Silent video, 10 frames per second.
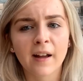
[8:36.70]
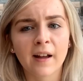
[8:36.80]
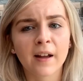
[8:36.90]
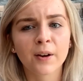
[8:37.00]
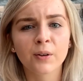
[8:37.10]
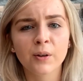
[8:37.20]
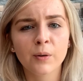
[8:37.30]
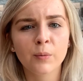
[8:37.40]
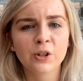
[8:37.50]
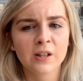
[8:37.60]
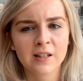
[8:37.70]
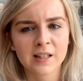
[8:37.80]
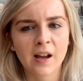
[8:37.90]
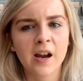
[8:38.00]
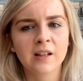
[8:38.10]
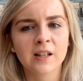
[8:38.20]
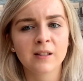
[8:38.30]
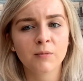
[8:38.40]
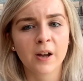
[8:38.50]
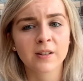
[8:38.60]
and we just decided,
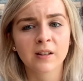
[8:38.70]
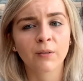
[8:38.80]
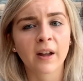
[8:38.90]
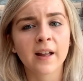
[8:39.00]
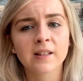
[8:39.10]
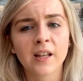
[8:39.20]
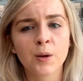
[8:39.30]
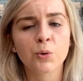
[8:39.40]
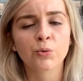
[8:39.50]
us and the vets, that he would